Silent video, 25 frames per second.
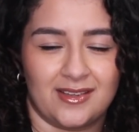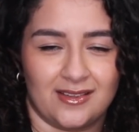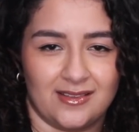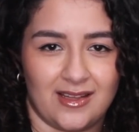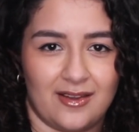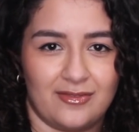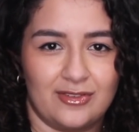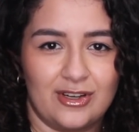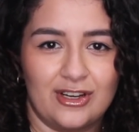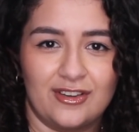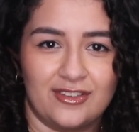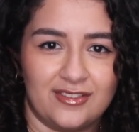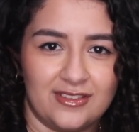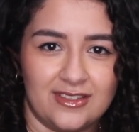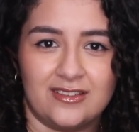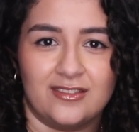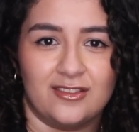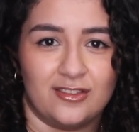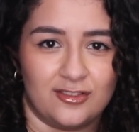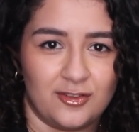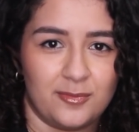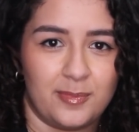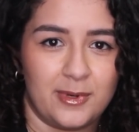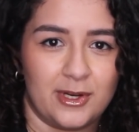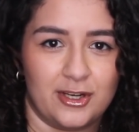to lovers is the
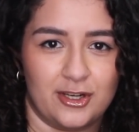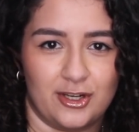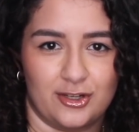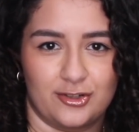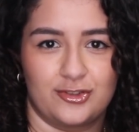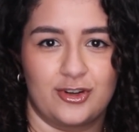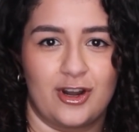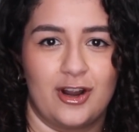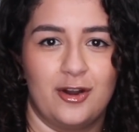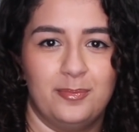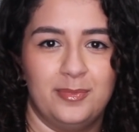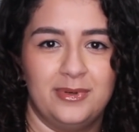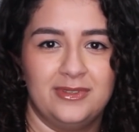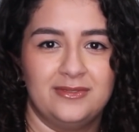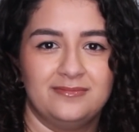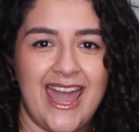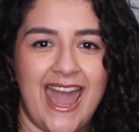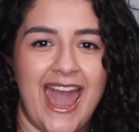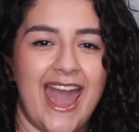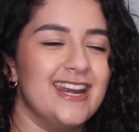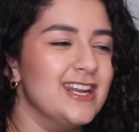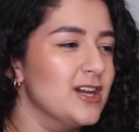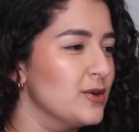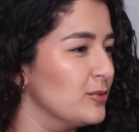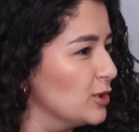superior trope.
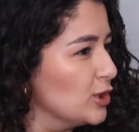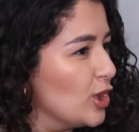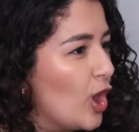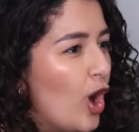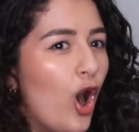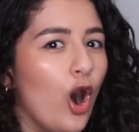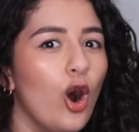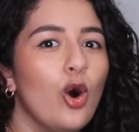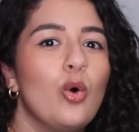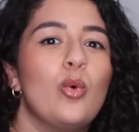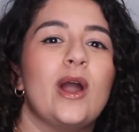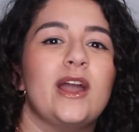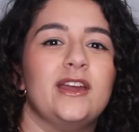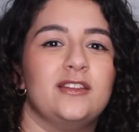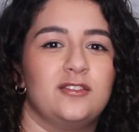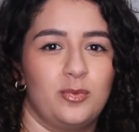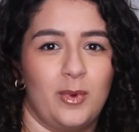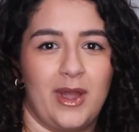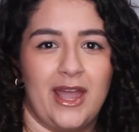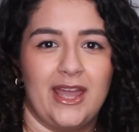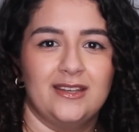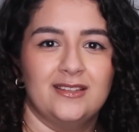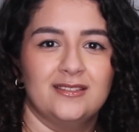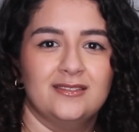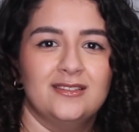And it will always
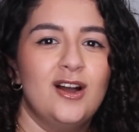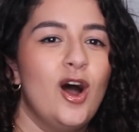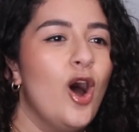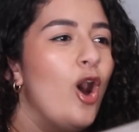win.